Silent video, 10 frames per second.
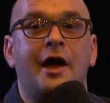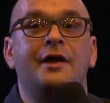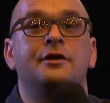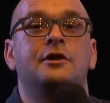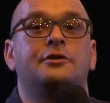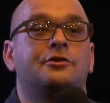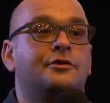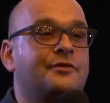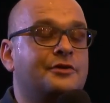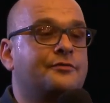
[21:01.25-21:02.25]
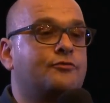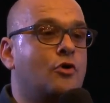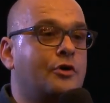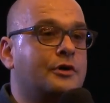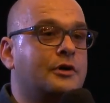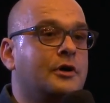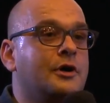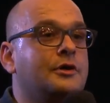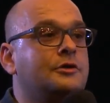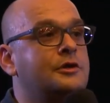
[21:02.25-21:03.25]
any derivative work
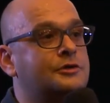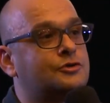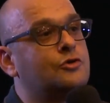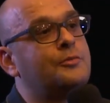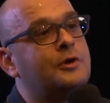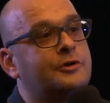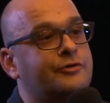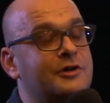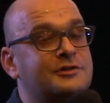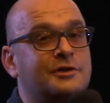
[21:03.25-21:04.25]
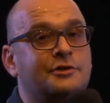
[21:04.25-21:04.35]
needs to be released